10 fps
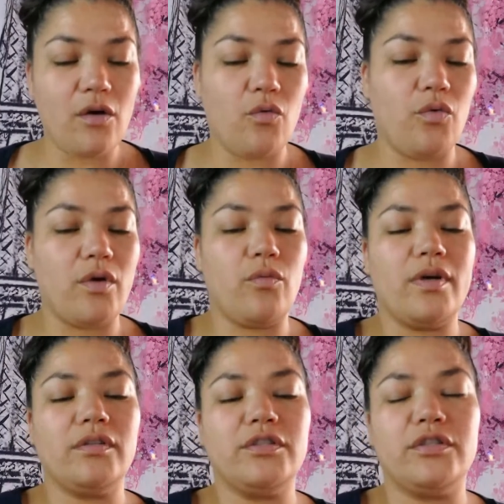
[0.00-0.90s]
we
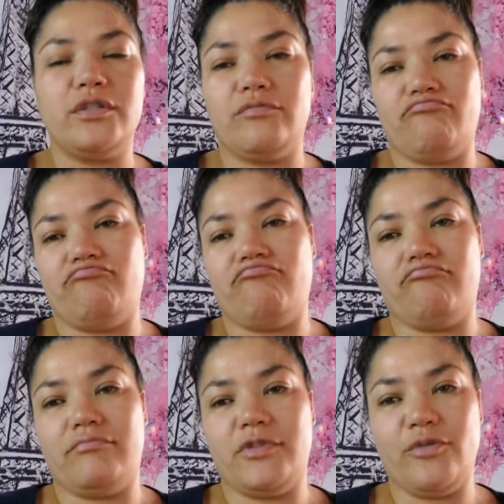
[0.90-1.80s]
will
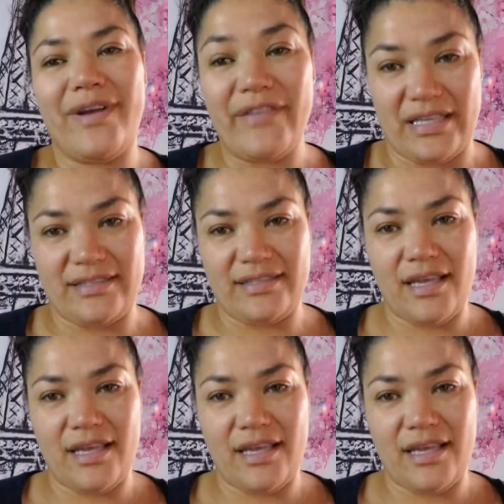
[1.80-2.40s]
do my face.